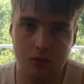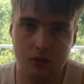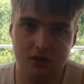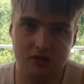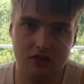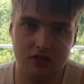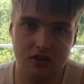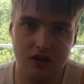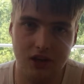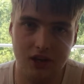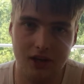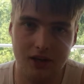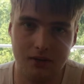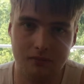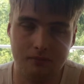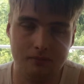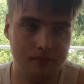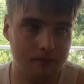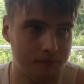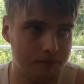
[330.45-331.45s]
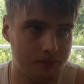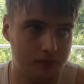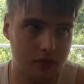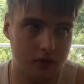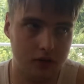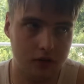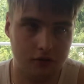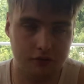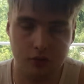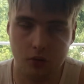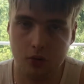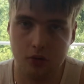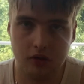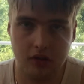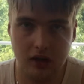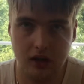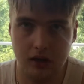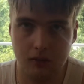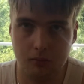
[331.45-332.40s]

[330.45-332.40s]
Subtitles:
we've seen the 4